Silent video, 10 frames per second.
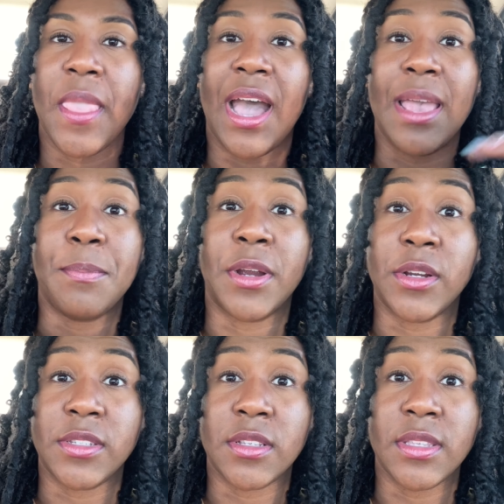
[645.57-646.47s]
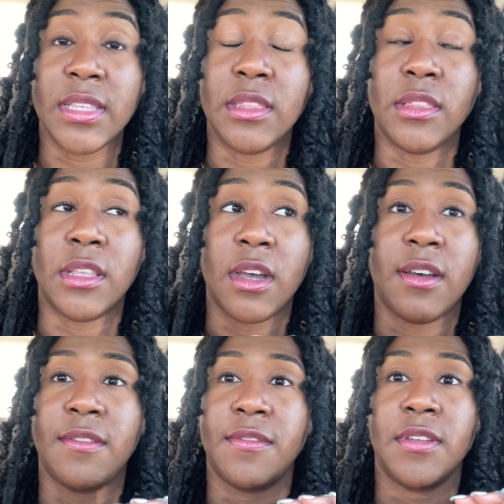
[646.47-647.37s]
I personally
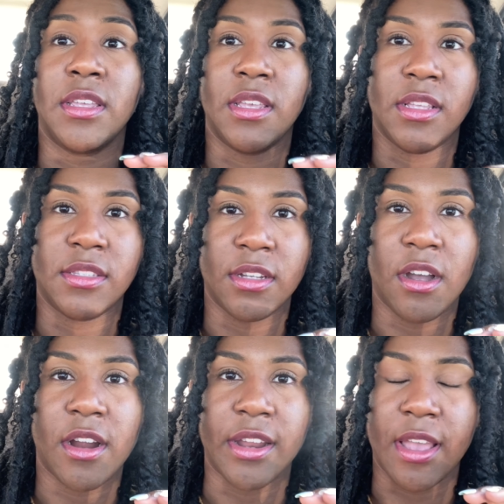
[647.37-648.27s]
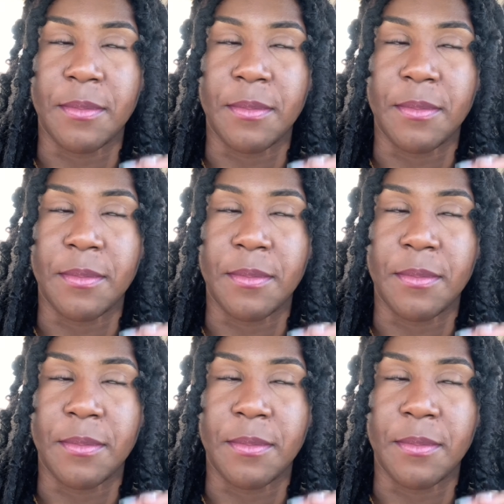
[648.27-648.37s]
love Instacarting